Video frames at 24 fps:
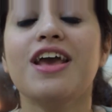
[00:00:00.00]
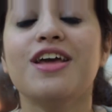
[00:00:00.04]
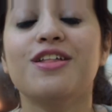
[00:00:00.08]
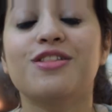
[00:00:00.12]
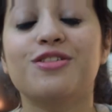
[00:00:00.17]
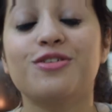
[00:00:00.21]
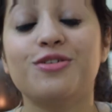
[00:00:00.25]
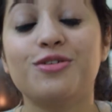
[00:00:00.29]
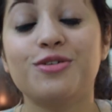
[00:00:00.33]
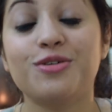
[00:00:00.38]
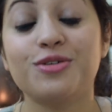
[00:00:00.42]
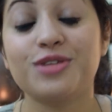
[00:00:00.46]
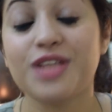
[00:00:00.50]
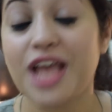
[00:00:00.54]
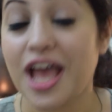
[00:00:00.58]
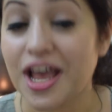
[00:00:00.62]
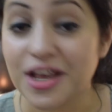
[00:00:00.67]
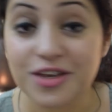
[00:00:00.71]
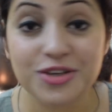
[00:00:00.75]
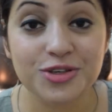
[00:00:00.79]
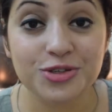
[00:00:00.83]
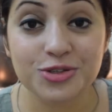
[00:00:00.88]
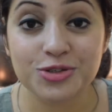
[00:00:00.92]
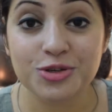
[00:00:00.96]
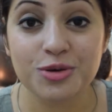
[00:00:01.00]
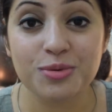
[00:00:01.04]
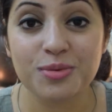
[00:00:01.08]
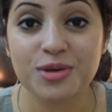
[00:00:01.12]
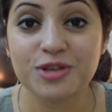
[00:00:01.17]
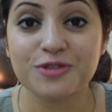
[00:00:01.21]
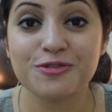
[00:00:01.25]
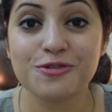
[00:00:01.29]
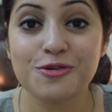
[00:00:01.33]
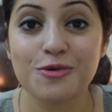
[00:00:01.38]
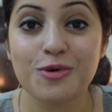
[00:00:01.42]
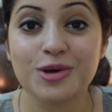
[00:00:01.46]
So thank you so
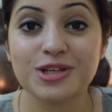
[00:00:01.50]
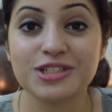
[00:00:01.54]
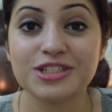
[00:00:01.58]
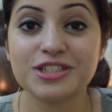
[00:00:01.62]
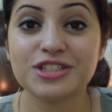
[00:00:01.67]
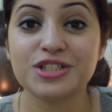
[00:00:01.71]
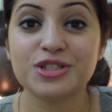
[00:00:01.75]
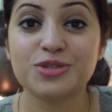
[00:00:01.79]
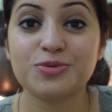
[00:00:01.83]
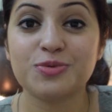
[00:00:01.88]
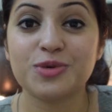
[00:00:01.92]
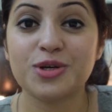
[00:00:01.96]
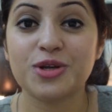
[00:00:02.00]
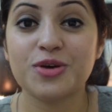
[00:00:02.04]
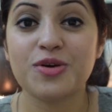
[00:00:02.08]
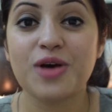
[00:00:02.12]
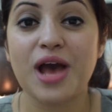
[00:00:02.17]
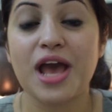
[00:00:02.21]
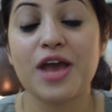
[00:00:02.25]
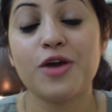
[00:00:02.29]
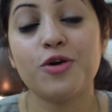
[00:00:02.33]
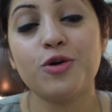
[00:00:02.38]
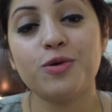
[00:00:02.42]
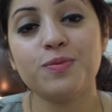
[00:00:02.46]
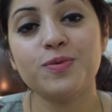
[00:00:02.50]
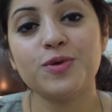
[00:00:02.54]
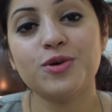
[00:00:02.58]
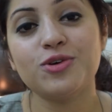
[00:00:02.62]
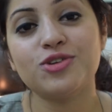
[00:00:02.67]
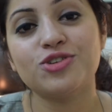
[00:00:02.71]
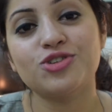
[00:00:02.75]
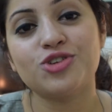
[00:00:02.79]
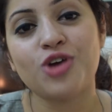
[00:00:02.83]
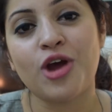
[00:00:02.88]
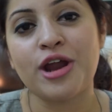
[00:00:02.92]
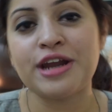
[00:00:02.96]
much for watching this video. I hope you
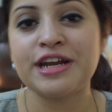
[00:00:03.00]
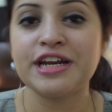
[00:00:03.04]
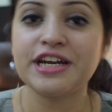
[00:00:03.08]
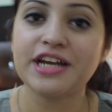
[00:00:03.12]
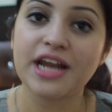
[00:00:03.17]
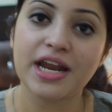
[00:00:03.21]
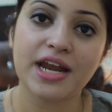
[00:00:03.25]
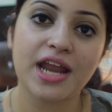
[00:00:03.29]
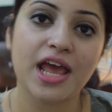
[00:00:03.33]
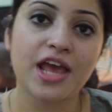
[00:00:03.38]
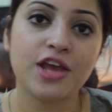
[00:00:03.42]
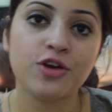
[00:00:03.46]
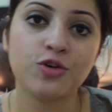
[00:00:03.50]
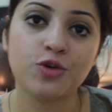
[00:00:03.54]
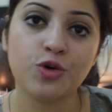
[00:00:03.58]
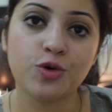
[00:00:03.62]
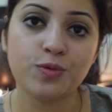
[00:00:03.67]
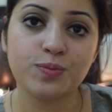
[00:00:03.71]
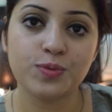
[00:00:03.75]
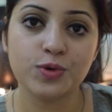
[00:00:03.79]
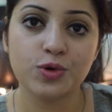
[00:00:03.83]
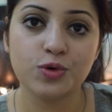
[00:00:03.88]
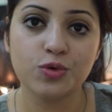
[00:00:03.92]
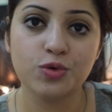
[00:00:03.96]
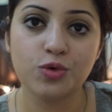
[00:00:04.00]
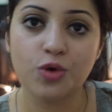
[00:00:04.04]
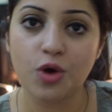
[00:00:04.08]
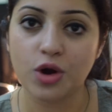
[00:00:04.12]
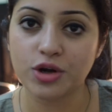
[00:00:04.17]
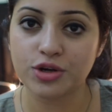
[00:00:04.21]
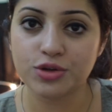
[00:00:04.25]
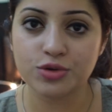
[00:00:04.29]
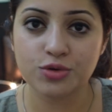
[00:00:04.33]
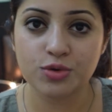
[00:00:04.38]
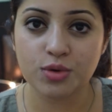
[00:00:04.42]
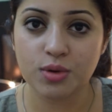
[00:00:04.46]
enjoyed it, and I hope you
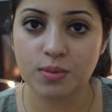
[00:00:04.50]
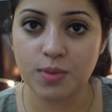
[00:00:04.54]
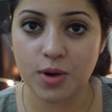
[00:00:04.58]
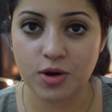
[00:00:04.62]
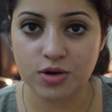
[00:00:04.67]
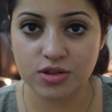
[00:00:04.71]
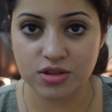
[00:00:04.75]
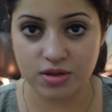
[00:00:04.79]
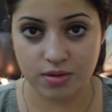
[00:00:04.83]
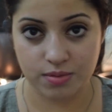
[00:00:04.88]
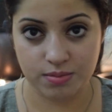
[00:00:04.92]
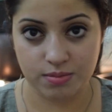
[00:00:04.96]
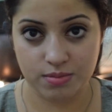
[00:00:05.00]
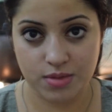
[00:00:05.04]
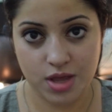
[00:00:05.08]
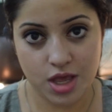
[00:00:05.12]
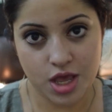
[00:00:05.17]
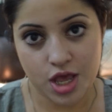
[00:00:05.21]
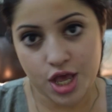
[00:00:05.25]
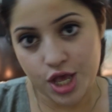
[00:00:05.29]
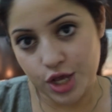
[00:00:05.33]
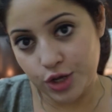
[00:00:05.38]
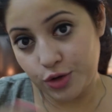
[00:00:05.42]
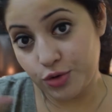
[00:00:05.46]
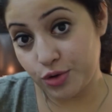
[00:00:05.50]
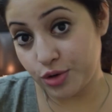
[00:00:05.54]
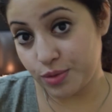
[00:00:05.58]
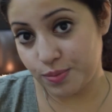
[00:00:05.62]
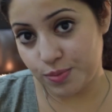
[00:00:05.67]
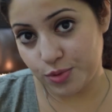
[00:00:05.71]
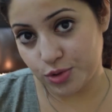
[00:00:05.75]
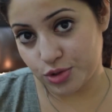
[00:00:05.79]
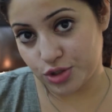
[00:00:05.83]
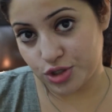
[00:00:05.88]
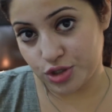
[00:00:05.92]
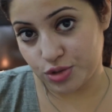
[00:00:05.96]
got to know about some good
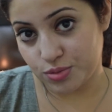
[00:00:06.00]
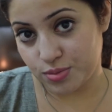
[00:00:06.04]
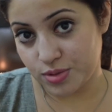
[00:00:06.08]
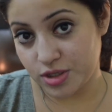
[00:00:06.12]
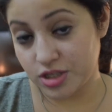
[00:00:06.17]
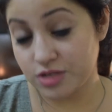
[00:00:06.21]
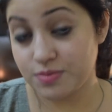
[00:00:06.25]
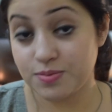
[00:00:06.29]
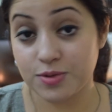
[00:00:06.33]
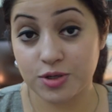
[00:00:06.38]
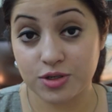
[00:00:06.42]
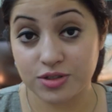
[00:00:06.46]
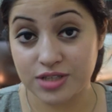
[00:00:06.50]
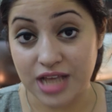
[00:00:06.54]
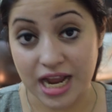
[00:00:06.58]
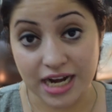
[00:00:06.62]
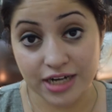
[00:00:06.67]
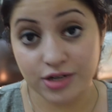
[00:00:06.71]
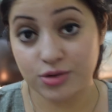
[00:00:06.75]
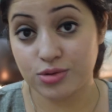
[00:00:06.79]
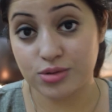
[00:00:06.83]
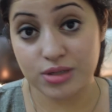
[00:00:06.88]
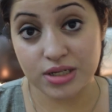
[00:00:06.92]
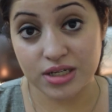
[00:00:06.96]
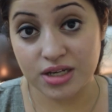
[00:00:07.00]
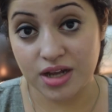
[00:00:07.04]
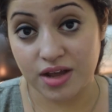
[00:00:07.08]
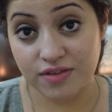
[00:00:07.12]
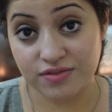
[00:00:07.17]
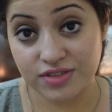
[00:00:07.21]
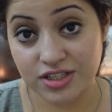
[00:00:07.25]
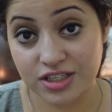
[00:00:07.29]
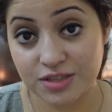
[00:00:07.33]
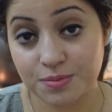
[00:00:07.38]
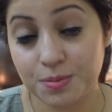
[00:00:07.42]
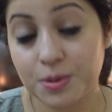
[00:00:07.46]
booktubers, because I totally
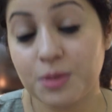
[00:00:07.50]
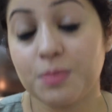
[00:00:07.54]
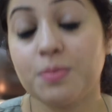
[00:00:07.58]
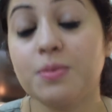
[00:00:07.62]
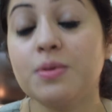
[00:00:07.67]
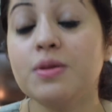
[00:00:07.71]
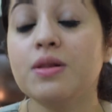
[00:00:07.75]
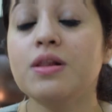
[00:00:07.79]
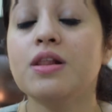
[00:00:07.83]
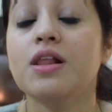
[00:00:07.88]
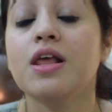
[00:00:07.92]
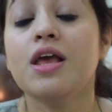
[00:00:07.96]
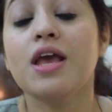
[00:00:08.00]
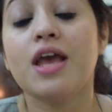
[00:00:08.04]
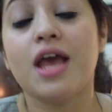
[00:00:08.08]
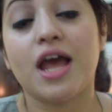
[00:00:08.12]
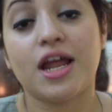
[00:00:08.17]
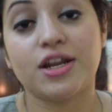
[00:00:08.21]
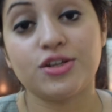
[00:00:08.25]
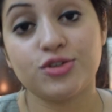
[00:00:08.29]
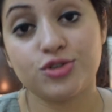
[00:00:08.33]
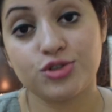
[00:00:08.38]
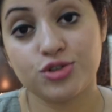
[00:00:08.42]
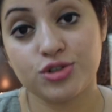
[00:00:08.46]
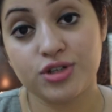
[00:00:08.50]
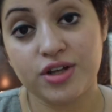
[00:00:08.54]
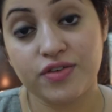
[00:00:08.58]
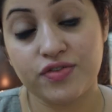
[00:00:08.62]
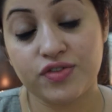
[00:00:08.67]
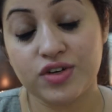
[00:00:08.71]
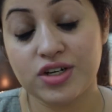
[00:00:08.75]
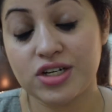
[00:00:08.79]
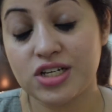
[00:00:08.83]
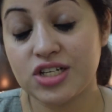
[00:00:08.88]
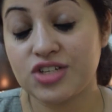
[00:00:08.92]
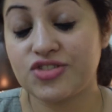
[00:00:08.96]
love these people, and you should
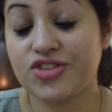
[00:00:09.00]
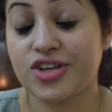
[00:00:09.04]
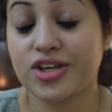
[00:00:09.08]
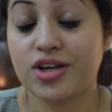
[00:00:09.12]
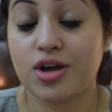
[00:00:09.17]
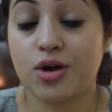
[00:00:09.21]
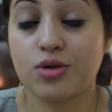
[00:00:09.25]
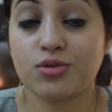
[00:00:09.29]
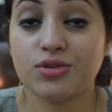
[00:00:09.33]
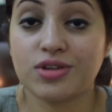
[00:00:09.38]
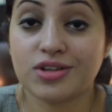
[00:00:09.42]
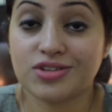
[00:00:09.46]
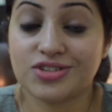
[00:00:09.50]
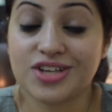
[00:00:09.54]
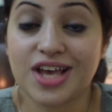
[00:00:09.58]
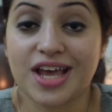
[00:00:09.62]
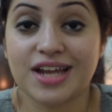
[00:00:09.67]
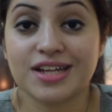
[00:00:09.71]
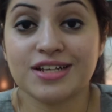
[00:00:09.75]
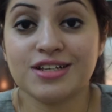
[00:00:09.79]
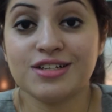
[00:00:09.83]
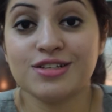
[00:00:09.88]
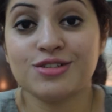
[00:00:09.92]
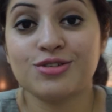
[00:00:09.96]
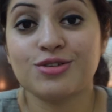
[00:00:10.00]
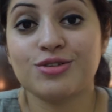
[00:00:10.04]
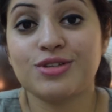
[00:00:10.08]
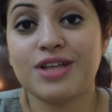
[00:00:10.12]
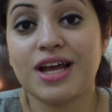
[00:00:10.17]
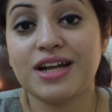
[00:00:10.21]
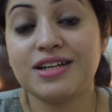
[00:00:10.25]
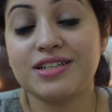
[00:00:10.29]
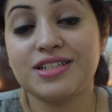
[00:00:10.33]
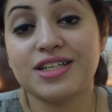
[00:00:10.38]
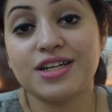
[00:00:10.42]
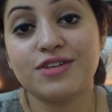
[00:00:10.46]
definitely check out their channel. So
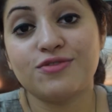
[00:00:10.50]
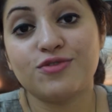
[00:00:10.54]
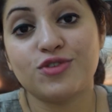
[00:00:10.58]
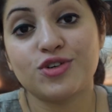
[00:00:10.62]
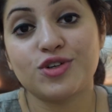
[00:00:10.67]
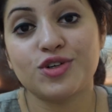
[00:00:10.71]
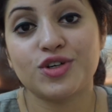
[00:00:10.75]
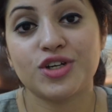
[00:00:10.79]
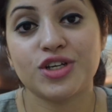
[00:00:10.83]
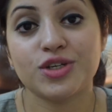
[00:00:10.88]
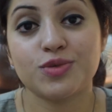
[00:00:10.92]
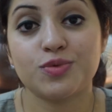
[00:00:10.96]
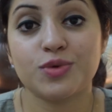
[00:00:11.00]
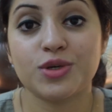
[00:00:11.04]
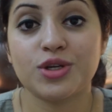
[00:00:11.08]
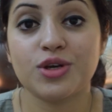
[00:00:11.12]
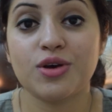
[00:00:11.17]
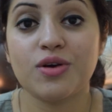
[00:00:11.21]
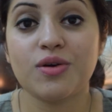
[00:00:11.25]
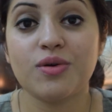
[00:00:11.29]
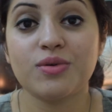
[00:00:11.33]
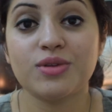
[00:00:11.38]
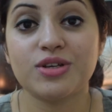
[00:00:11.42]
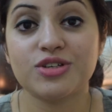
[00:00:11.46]
that's it for today's video.